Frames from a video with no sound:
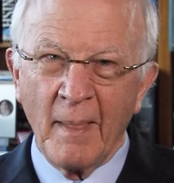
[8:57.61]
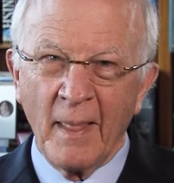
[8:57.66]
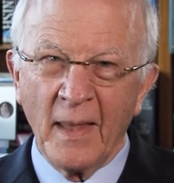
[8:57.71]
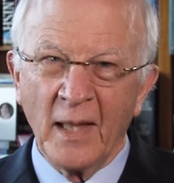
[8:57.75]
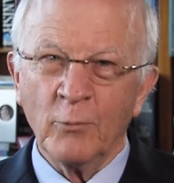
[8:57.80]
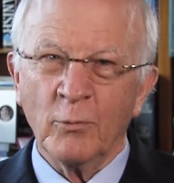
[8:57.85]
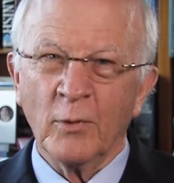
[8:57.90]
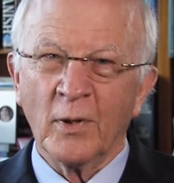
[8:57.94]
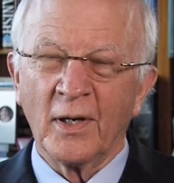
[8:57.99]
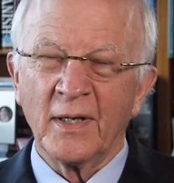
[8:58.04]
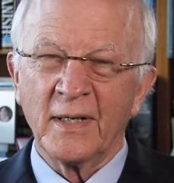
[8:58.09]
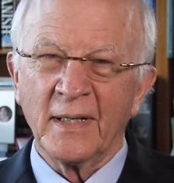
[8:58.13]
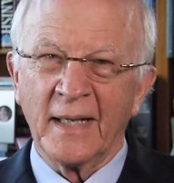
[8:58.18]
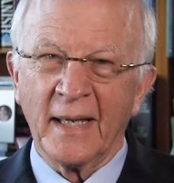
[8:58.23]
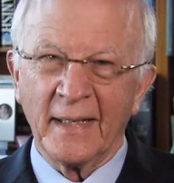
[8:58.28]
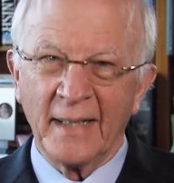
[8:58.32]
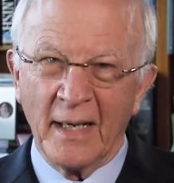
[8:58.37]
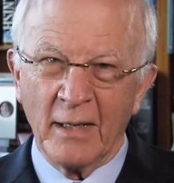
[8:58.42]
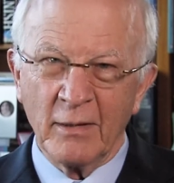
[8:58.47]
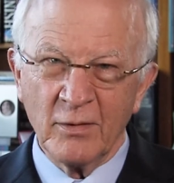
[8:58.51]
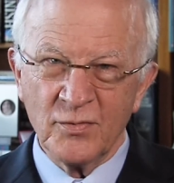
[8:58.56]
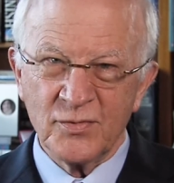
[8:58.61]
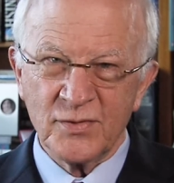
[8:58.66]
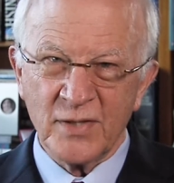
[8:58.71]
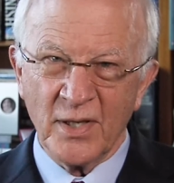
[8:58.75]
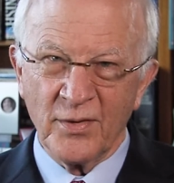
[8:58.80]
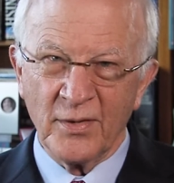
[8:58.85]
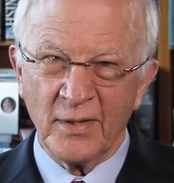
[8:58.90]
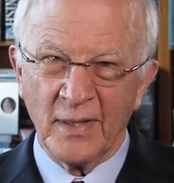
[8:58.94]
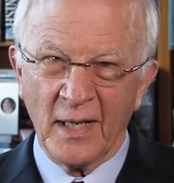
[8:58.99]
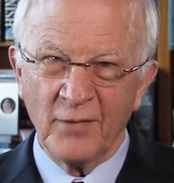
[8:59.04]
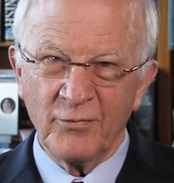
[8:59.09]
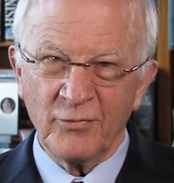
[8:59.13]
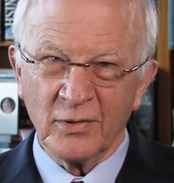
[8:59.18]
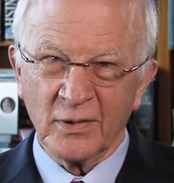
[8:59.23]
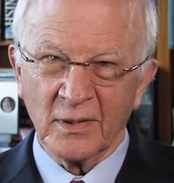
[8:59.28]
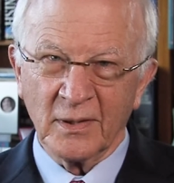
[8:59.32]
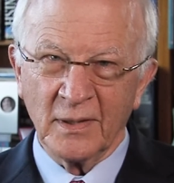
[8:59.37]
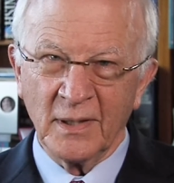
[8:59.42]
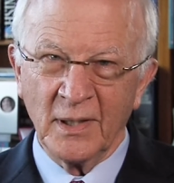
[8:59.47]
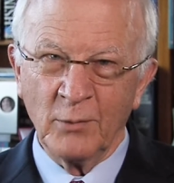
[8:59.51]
He wanted to get out of Southern Africa.